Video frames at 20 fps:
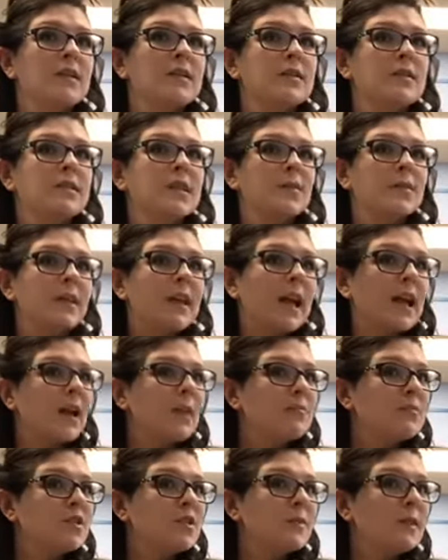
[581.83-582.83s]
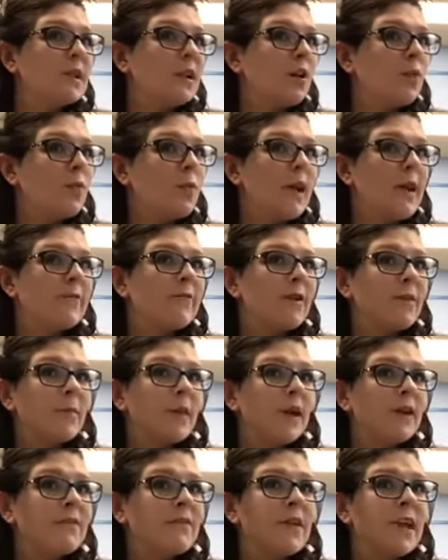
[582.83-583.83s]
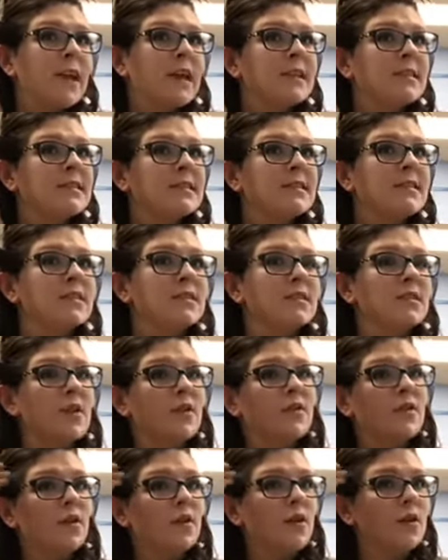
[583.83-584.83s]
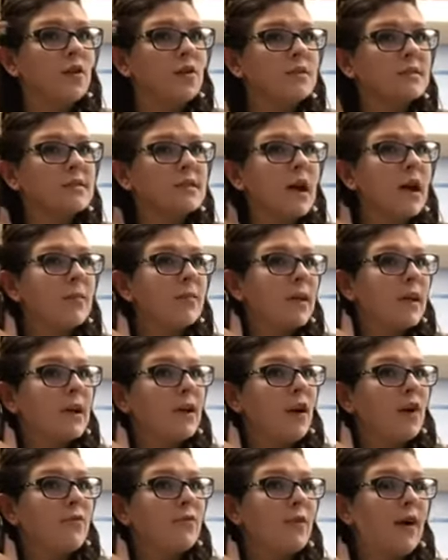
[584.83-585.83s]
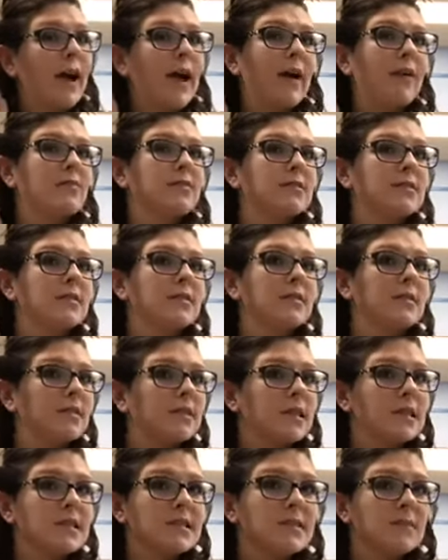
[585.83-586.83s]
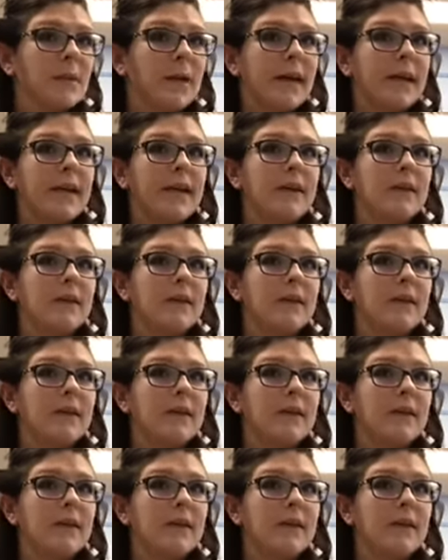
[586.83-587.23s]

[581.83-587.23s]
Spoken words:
So again, I'm doing away from my face, so the curl's coming around this way.